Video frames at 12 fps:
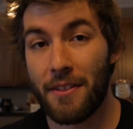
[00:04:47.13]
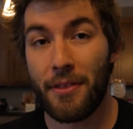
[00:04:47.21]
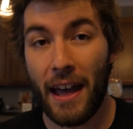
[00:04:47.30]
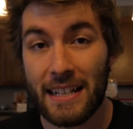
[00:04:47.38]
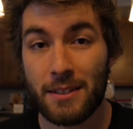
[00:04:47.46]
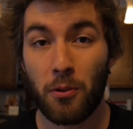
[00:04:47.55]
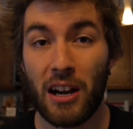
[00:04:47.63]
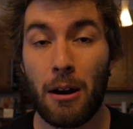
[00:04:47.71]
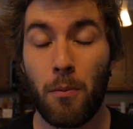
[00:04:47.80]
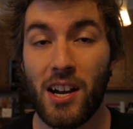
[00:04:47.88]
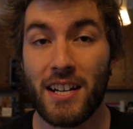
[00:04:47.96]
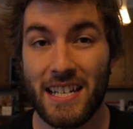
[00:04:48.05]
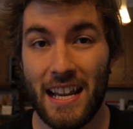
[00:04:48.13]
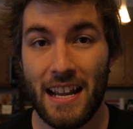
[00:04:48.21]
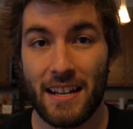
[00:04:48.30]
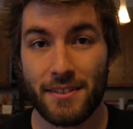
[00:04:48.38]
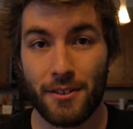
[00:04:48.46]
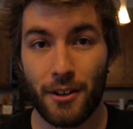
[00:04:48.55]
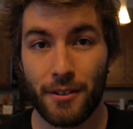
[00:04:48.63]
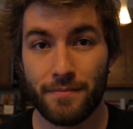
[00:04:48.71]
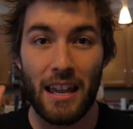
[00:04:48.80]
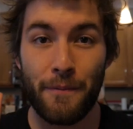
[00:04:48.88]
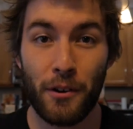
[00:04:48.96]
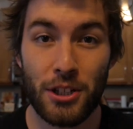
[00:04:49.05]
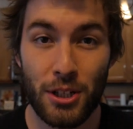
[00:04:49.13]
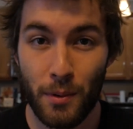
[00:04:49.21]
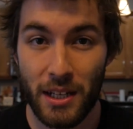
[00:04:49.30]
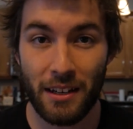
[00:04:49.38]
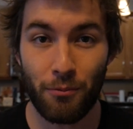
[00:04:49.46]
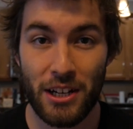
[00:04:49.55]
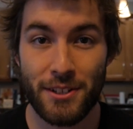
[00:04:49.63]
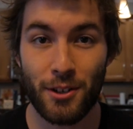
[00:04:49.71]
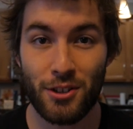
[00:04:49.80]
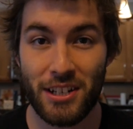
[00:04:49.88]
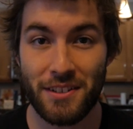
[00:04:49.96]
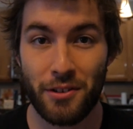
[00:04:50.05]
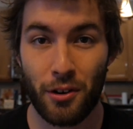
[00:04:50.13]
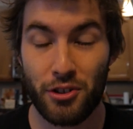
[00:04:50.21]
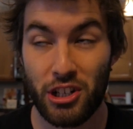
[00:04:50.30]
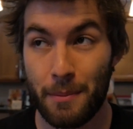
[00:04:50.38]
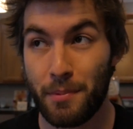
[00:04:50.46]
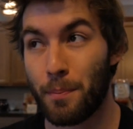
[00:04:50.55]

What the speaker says: That's what I wanted to answer. If you're doing a research internship,